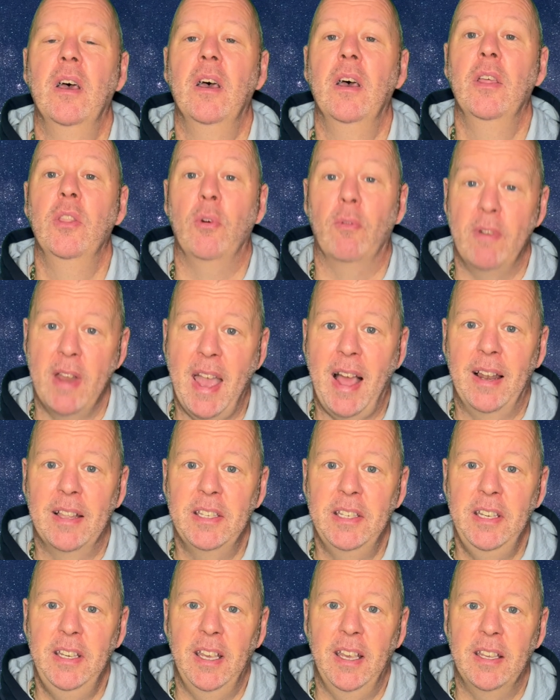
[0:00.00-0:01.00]
The
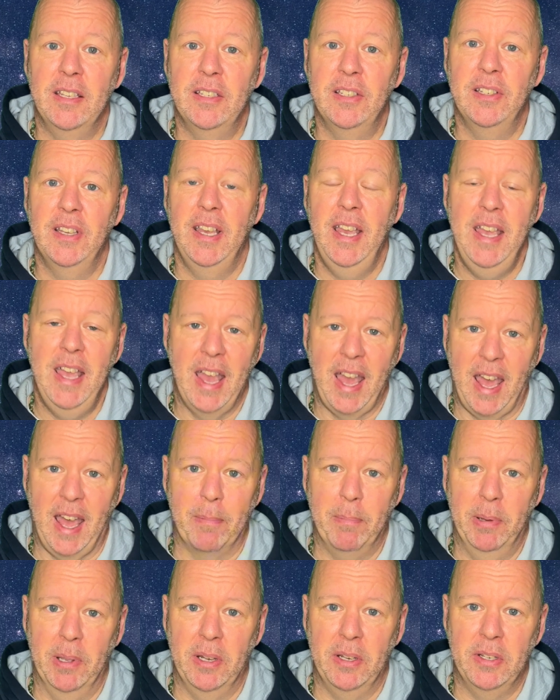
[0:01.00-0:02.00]
reality is, it
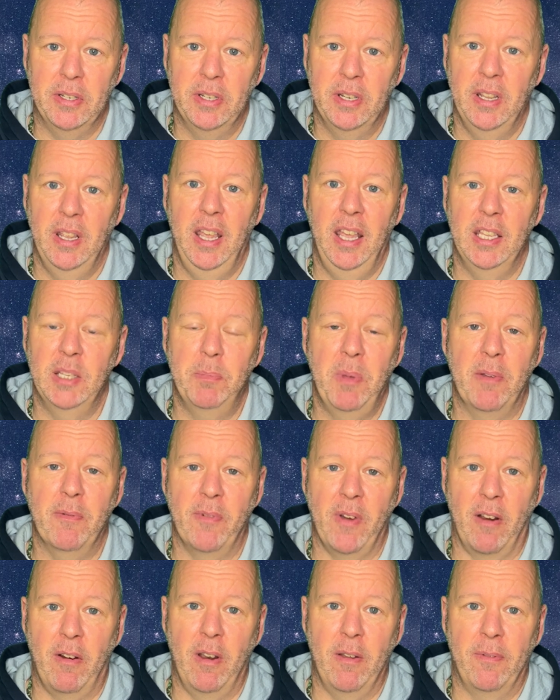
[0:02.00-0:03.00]
happened, it's been
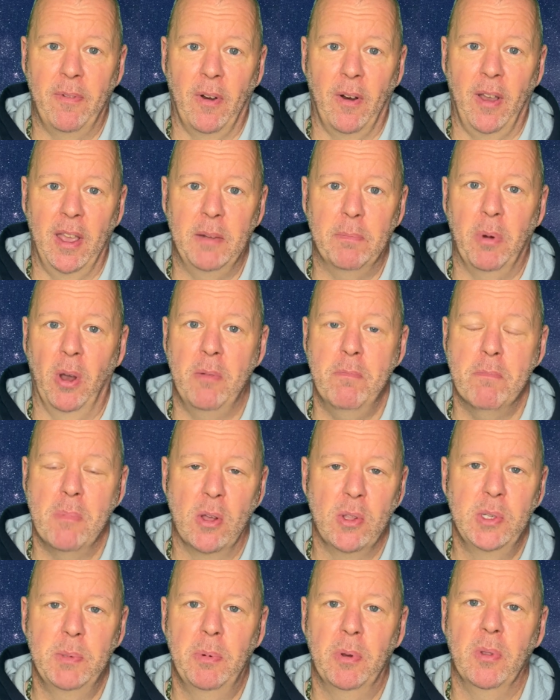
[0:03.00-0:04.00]
verified by
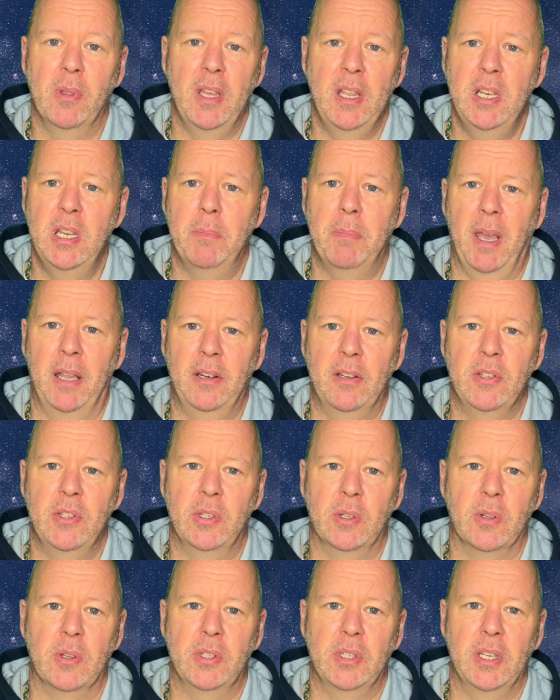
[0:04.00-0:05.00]
multiple independent
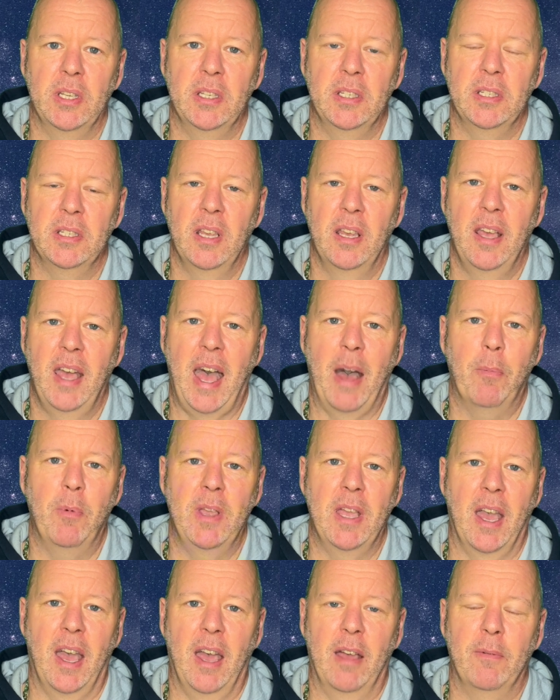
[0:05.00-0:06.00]
sources, and we
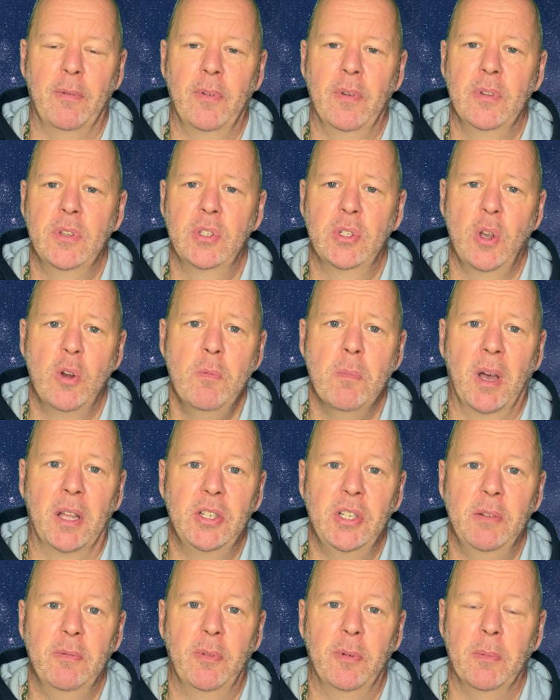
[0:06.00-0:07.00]
have so
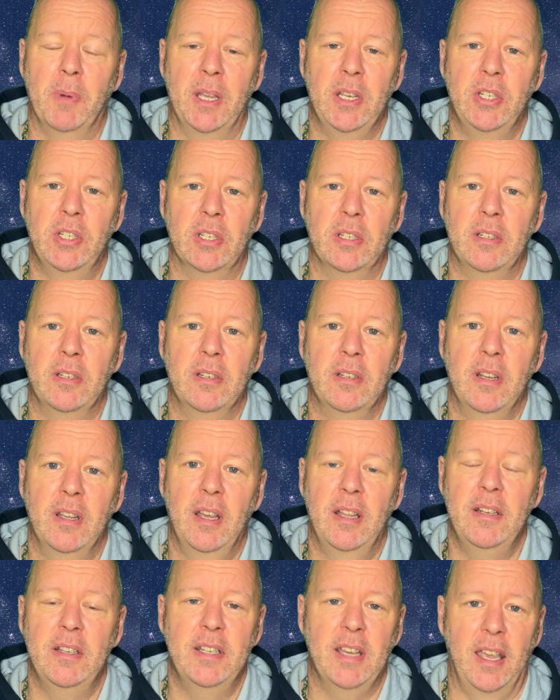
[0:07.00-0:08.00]
much information
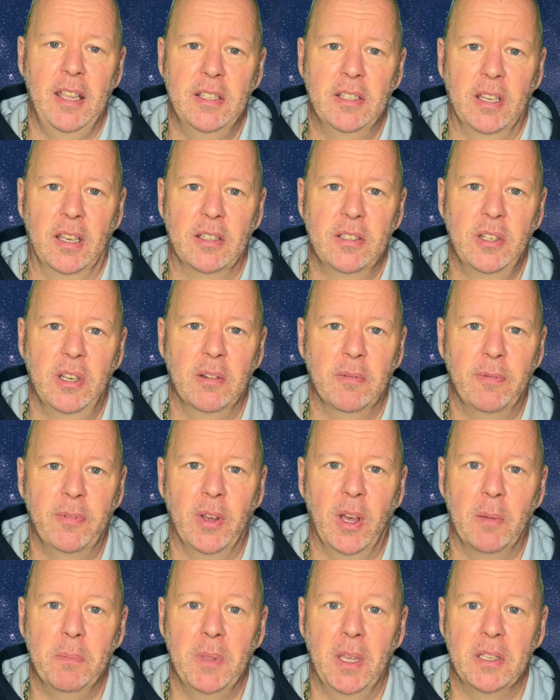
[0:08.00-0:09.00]
and data to
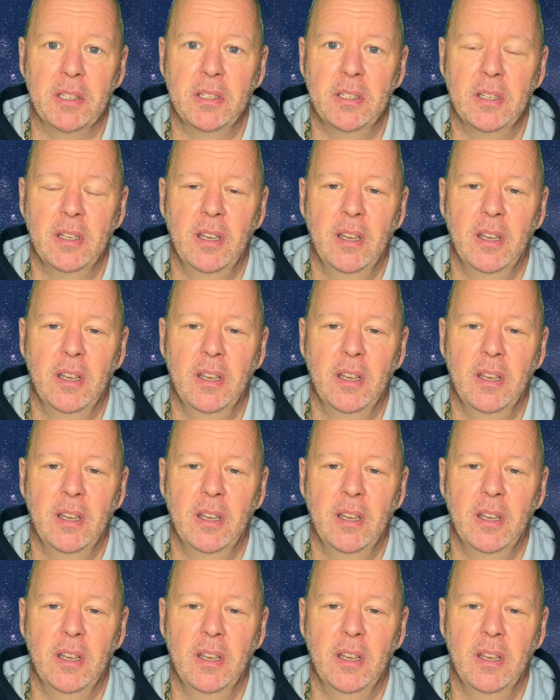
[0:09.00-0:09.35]
confirm this.